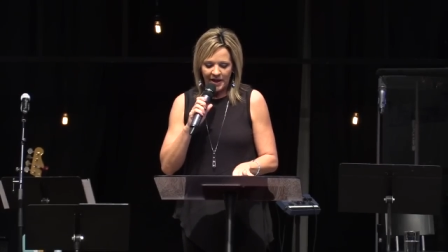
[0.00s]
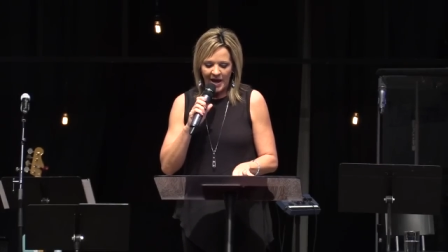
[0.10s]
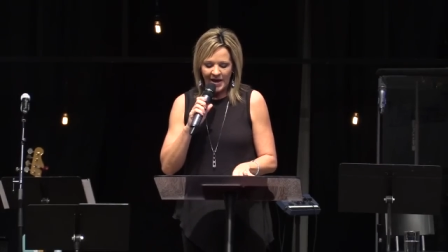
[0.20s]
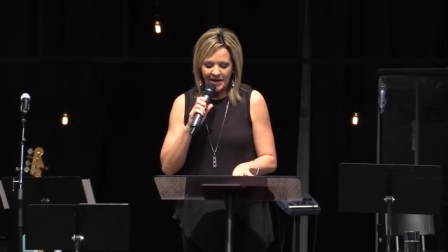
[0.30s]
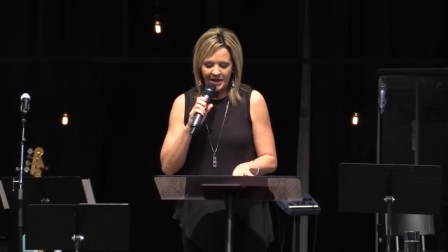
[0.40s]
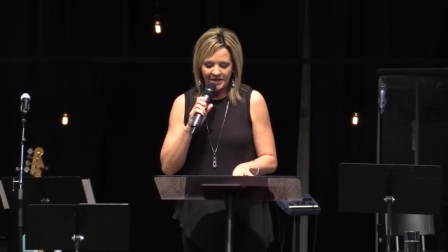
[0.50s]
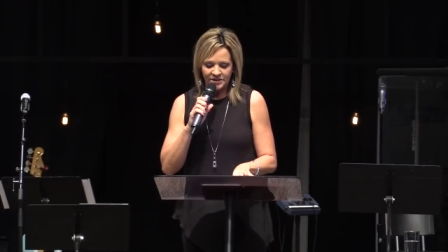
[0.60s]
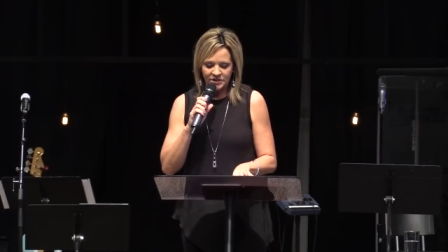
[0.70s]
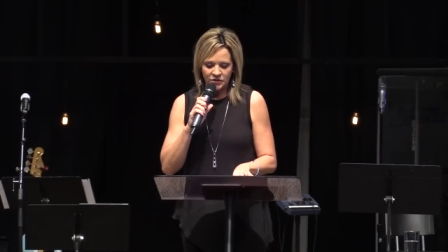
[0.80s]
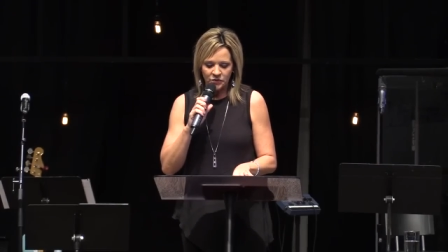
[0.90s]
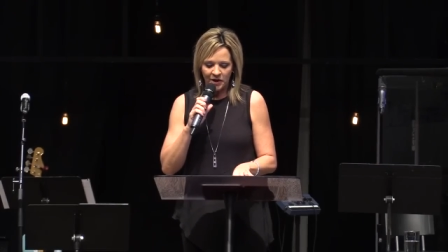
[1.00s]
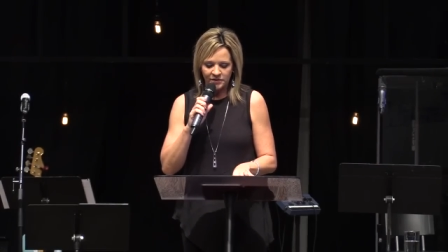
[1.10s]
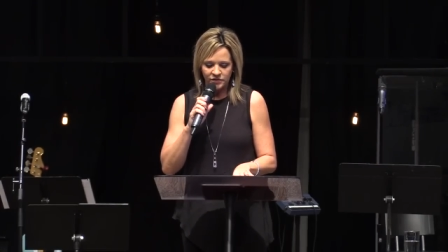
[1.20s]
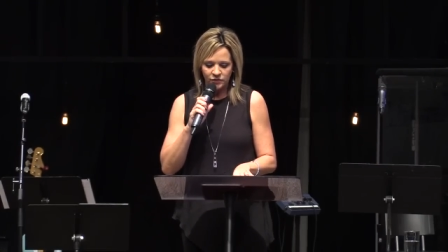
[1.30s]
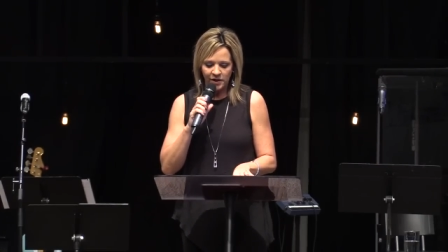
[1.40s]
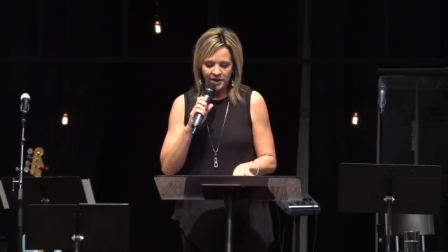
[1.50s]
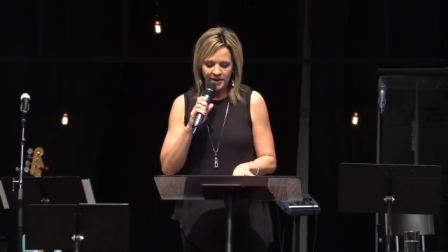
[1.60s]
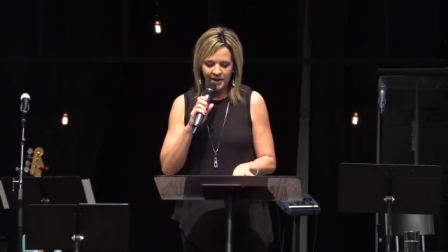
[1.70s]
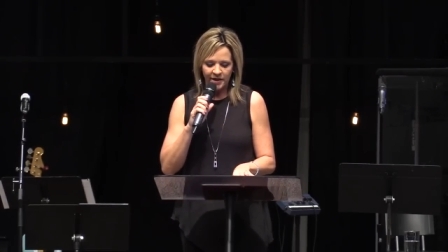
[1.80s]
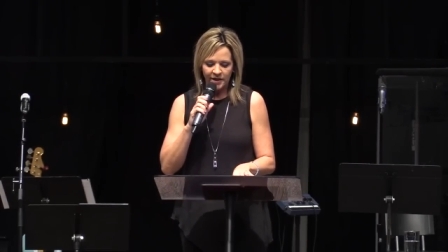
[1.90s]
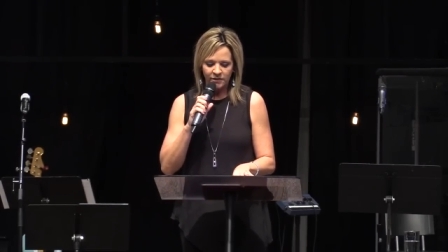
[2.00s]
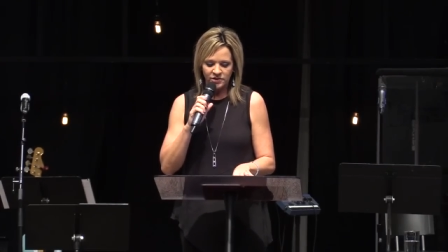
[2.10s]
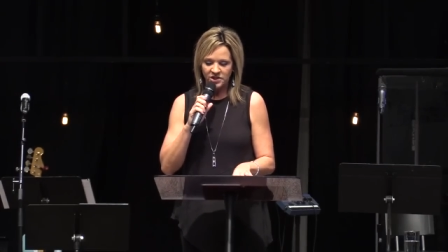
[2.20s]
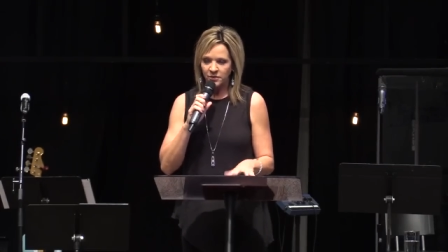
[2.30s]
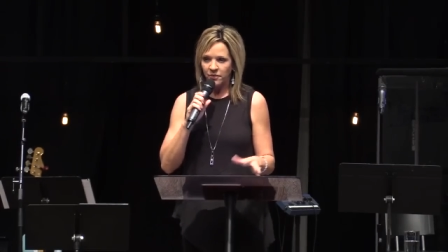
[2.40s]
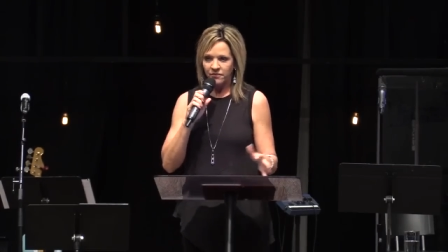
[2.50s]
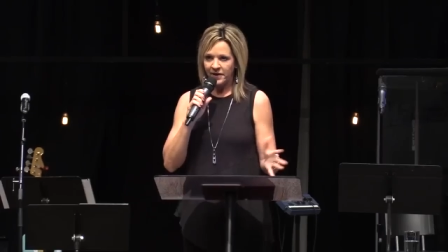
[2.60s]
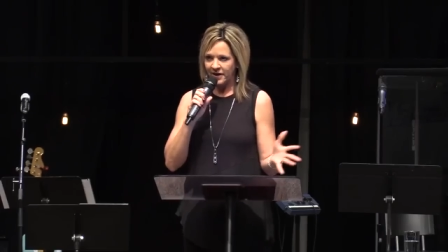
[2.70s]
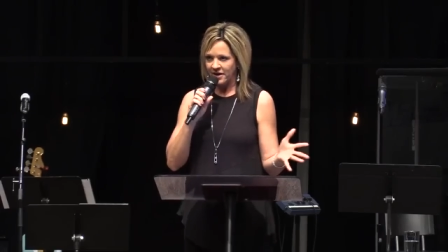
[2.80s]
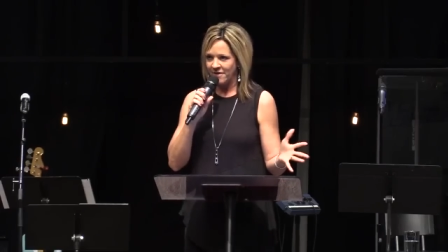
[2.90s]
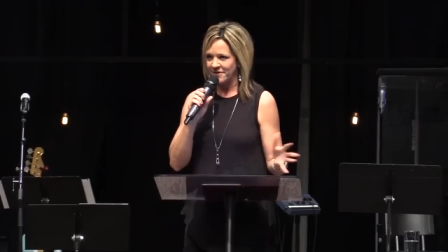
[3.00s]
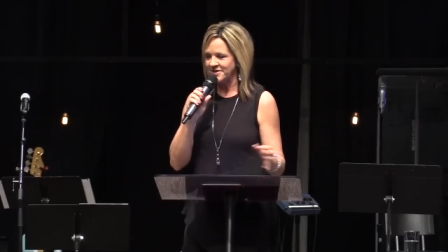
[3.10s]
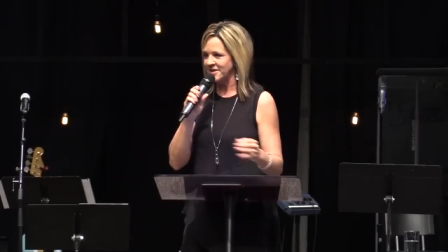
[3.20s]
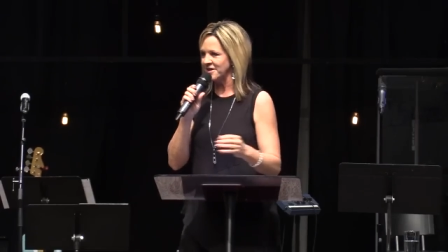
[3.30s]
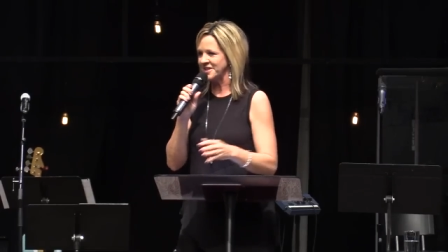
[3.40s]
heading into Australia, they, it was just a prophetic conference. You know,